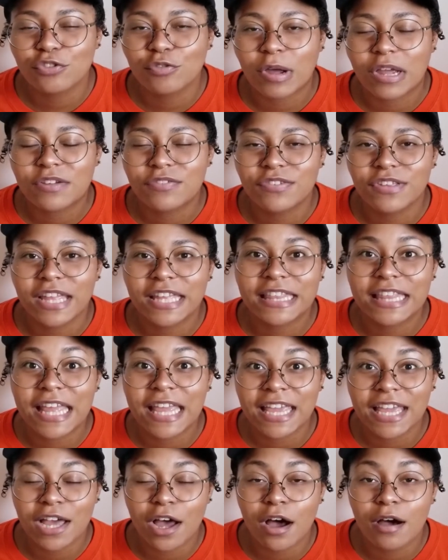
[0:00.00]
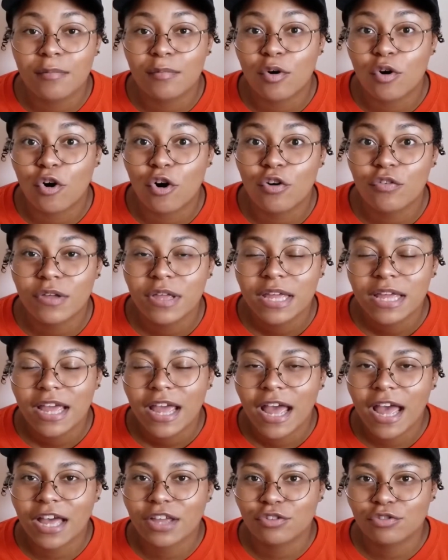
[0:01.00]
So I feel like they come off
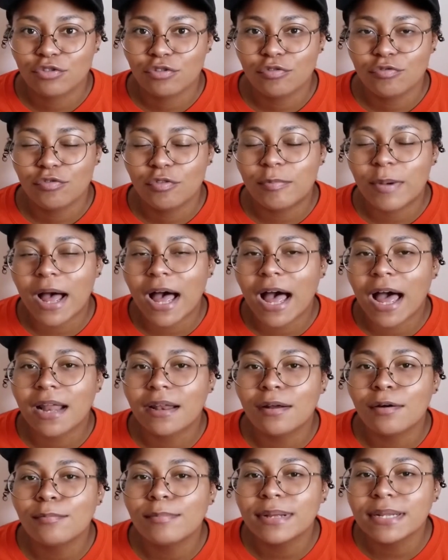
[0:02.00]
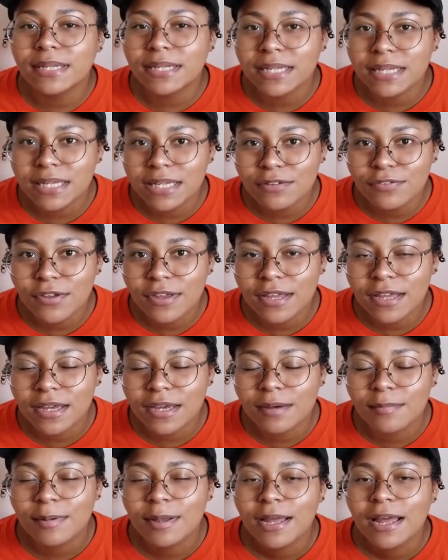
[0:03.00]
as truthful. But I don't believe
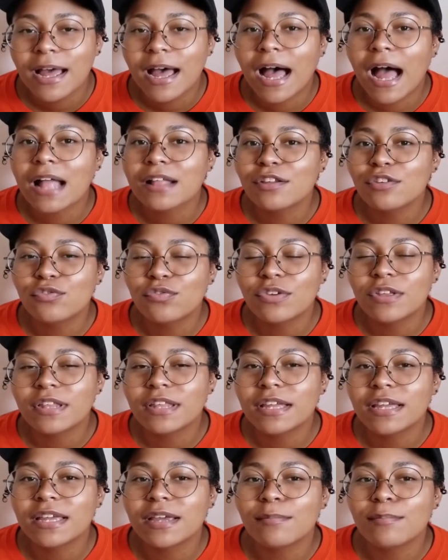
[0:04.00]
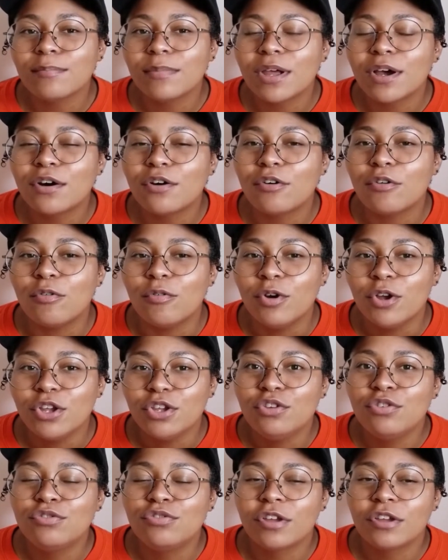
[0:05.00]
him. I just feel like, no.
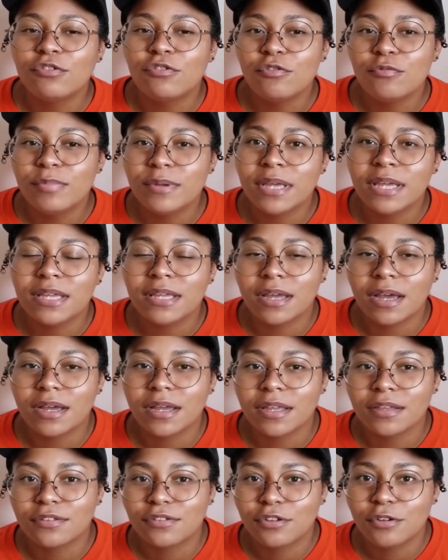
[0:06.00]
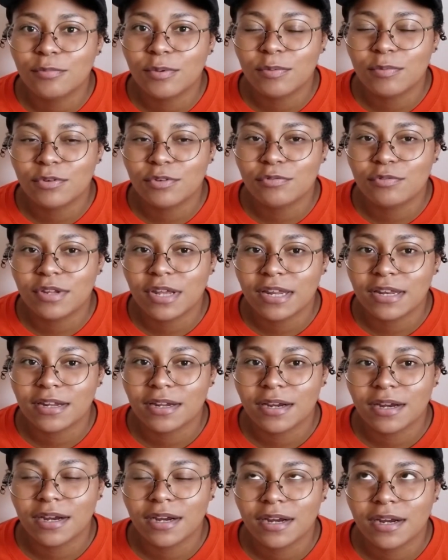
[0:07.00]
You said you were being young and stupid when you dated
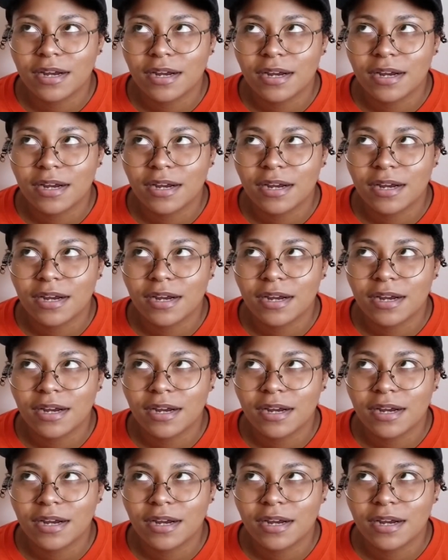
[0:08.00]
her.